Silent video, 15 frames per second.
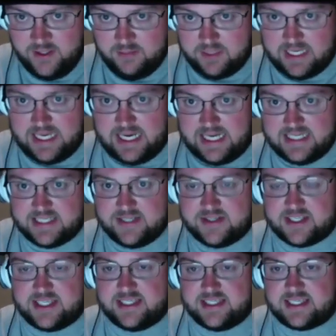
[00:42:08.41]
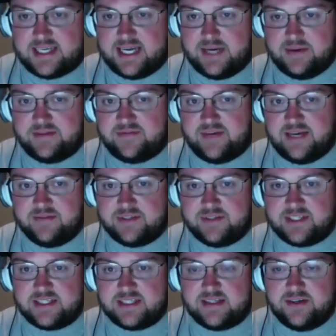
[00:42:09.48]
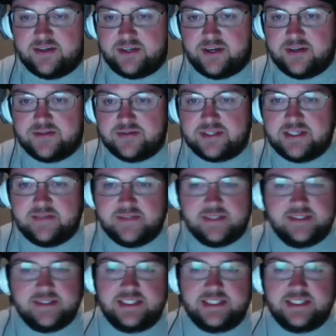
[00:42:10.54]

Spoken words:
but I still see this guy with 500 or 600 yards receiving.